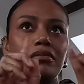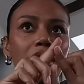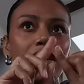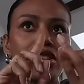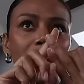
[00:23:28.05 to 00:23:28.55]

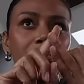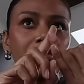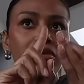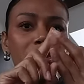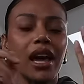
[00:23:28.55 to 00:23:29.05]
March,
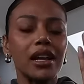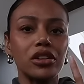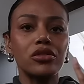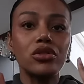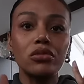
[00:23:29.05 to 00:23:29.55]
April. Yeah,
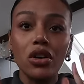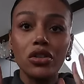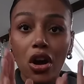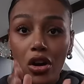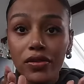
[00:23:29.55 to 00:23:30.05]
so
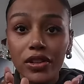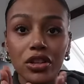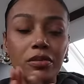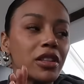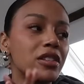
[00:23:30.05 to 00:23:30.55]
over
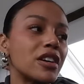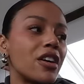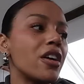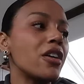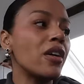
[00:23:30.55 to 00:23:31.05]
2 months
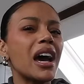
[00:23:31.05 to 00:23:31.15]
ago.